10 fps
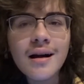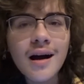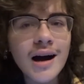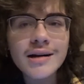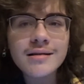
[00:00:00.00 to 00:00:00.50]

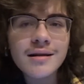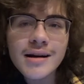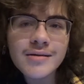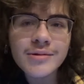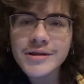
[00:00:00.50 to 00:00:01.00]
I
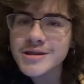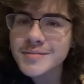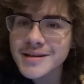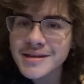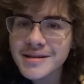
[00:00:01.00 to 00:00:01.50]
didn't really
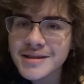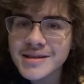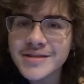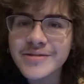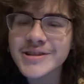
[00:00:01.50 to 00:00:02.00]
expect anything
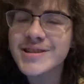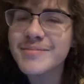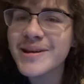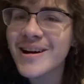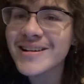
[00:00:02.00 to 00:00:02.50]
different, to
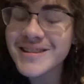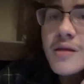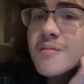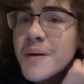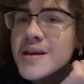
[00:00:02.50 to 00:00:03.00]
be honest.
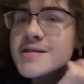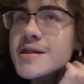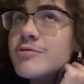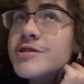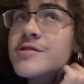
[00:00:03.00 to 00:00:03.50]
The
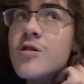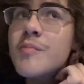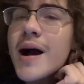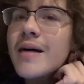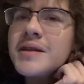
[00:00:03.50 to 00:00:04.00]
pacing was so
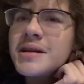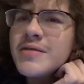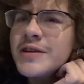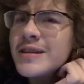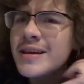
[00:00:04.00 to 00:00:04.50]
bad that
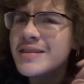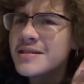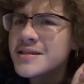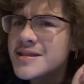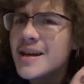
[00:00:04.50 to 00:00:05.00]
even like the
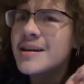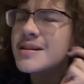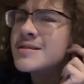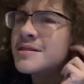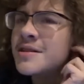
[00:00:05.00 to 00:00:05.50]

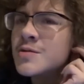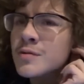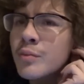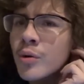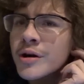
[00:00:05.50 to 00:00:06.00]
exciting scenes were
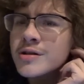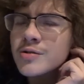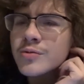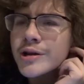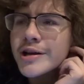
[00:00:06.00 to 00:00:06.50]
boring to
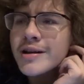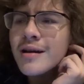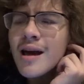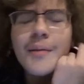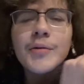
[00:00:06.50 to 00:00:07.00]
read.
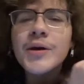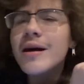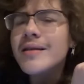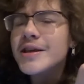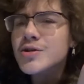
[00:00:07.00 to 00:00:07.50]
I mean, we
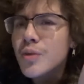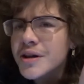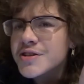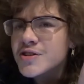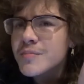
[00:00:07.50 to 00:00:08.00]
got like
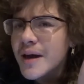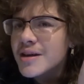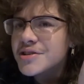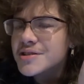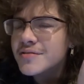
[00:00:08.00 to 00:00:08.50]
22
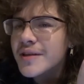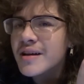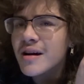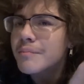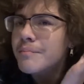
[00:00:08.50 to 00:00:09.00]
pages of
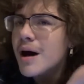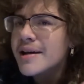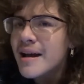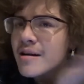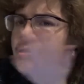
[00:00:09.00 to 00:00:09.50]
like a
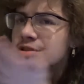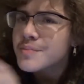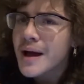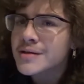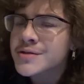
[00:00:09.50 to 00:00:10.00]
character's
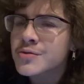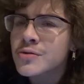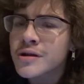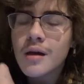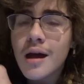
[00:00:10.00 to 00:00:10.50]

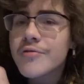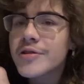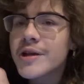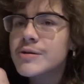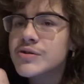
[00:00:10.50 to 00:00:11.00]
backstory.
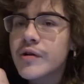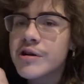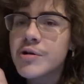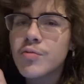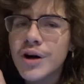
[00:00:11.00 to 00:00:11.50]
Everything was
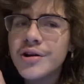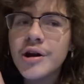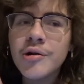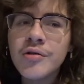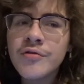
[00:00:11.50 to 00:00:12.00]
very one
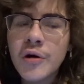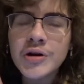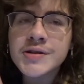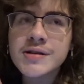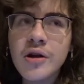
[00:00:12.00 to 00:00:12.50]
note and
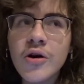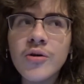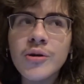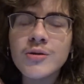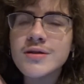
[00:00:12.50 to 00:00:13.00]
very
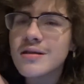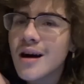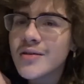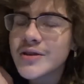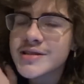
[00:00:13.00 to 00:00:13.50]
slow. There was a
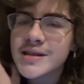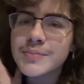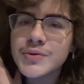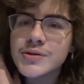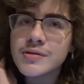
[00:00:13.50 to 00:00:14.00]
lot of
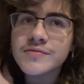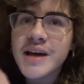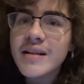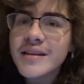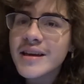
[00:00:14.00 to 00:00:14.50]
examples of
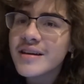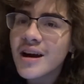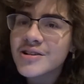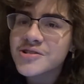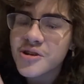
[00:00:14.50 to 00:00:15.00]
telling and
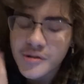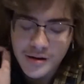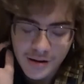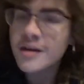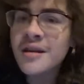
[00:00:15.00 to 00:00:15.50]
not
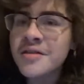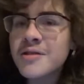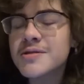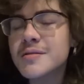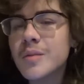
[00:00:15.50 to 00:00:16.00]
showing.
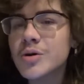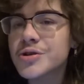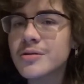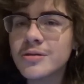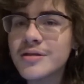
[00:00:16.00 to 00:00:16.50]
Nothing was
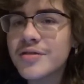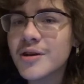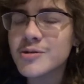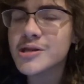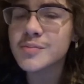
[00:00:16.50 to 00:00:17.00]
emotional,
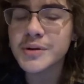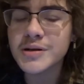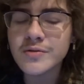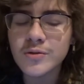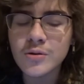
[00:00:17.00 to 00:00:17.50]
nothing was
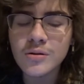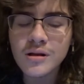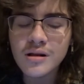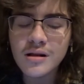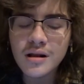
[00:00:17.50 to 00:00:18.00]
suspenseful.
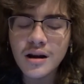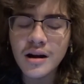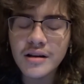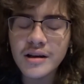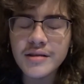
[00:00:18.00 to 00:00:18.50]

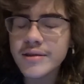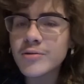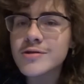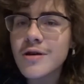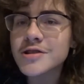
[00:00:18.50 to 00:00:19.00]
It
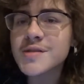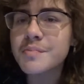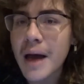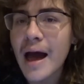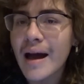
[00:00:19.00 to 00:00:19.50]
was all
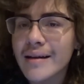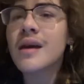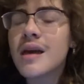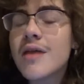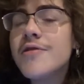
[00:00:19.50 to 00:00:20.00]
just bad.
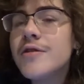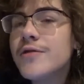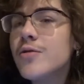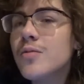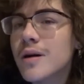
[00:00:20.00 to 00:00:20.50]
Even if
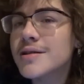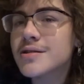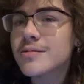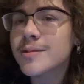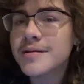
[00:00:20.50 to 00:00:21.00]
you want
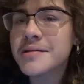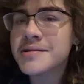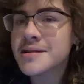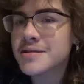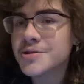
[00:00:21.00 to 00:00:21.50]
to read
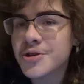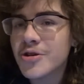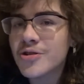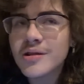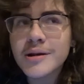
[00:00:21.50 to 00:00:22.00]
this as a
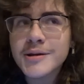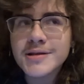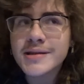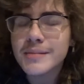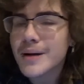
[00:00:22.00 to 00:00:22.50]
joke,
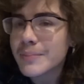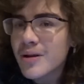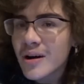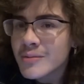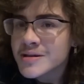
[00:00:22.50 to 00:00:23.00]
because like my
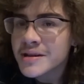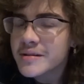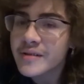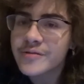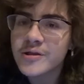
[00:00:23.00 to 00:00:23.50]
plot wasn't
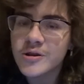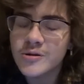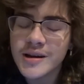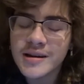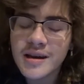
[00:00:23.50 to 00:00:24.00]
enough for
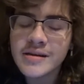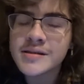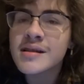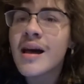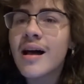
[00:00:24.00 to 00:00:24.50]
you, I guess,